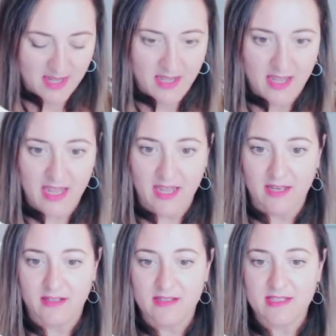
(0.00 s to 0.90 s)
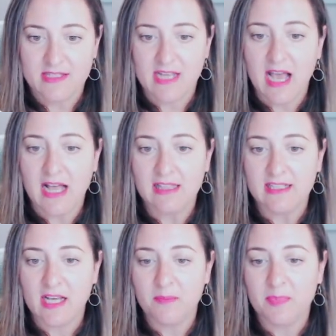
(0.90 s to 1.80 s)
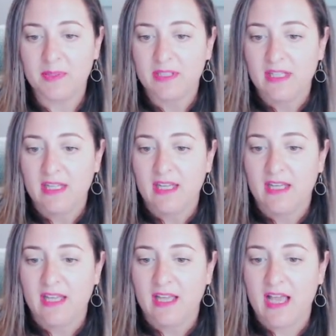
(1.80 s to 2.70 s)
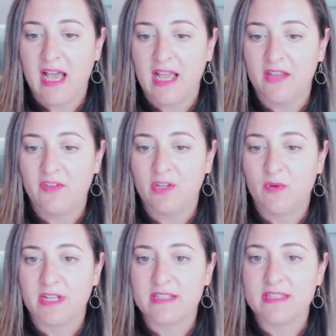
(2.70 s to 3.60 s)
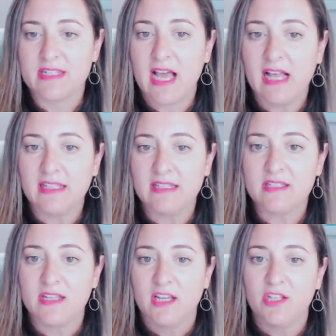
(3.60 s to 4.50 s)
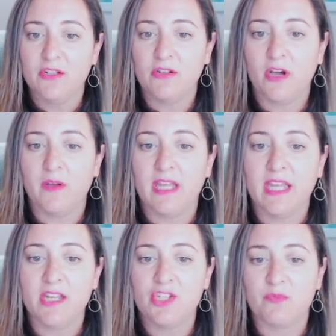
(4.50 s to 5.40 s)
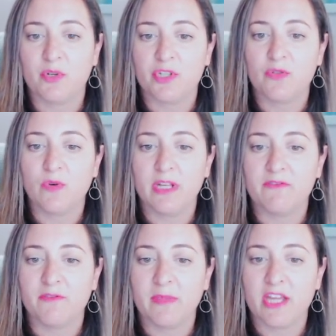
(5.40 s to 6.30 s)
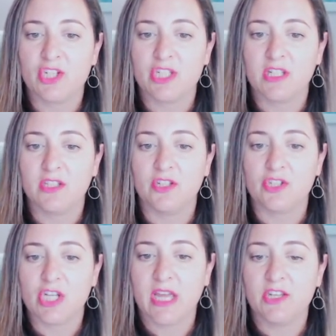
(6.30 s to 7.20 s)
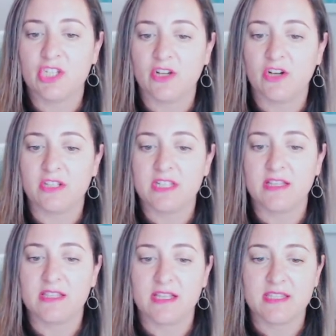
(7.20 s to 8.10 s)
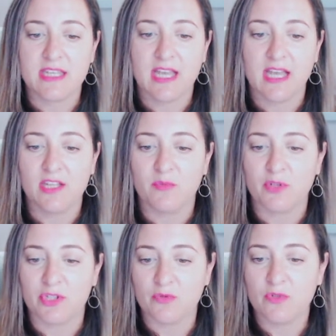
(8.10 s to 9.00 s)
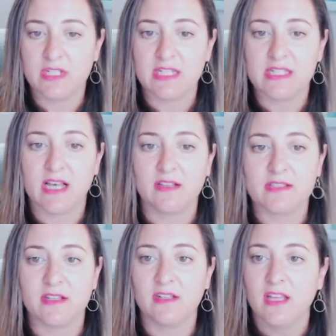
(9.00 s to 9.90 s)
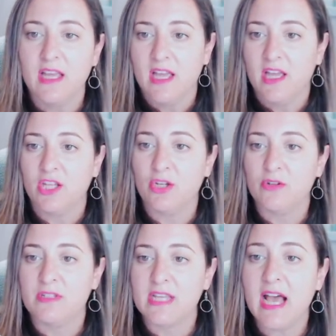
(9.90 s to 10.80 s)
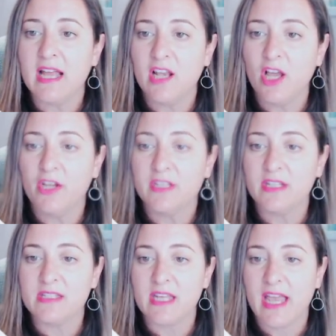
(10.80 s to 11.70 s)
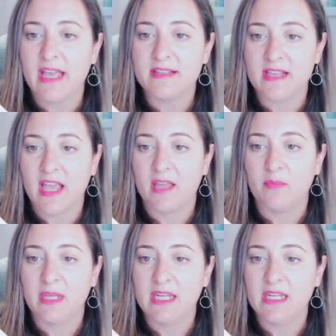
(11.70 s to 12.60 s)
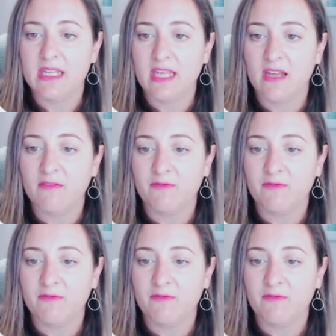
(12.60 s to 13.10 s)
and style it up however you want to style it. You go ahead, you put your information in, you change the content that's here, you put your details in, you download it as a PDF,